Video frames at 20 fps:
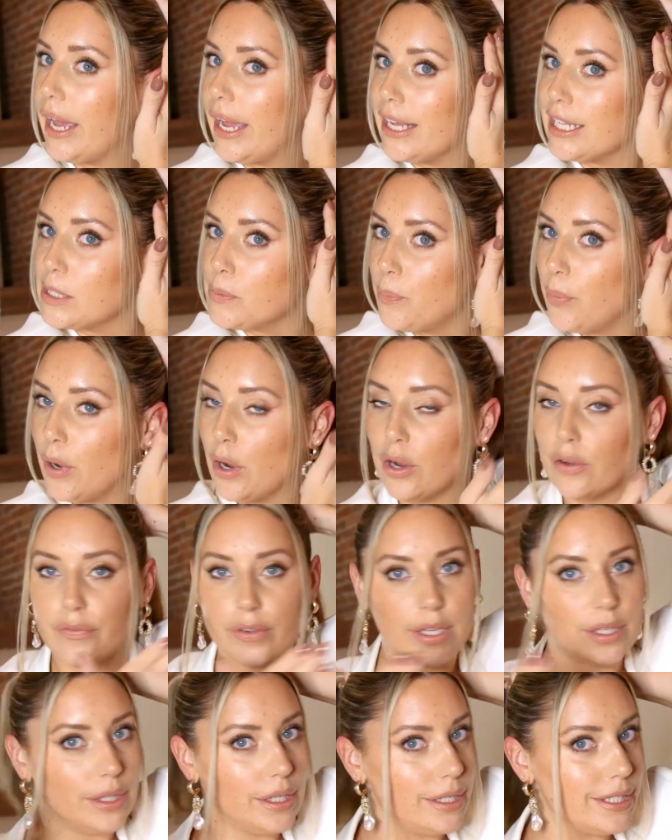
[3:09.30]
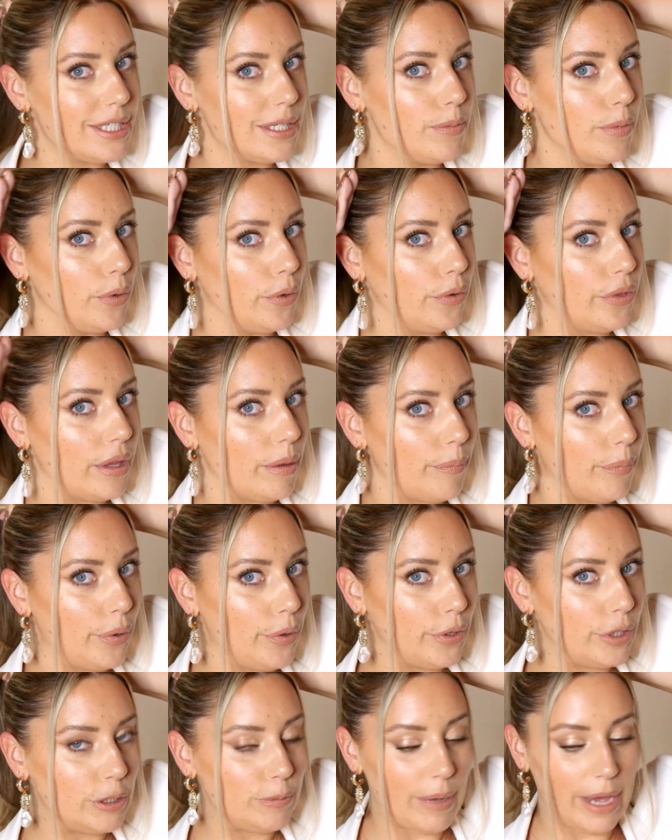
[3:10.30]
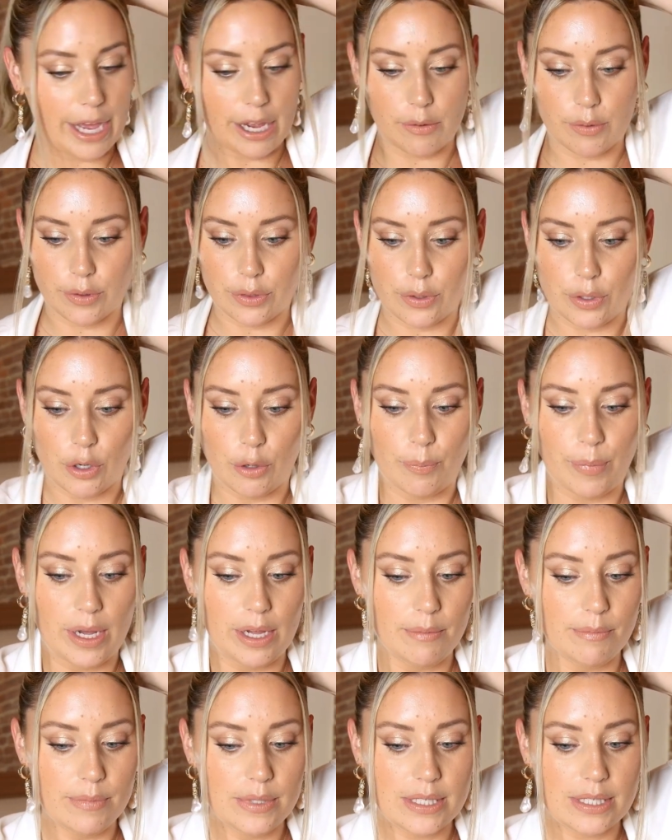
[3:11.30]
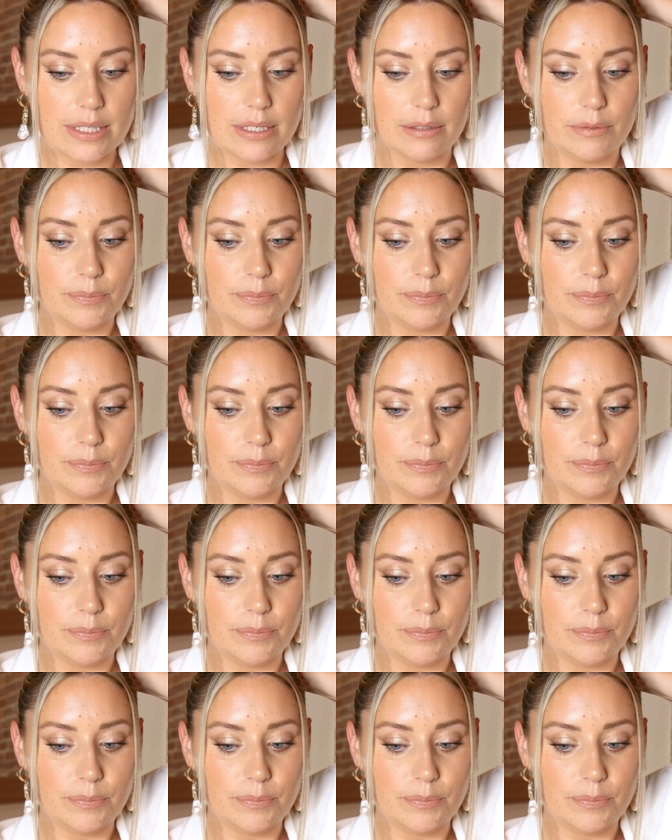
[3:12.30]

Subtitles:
it's perfectly smooth and pulled back with no bumps.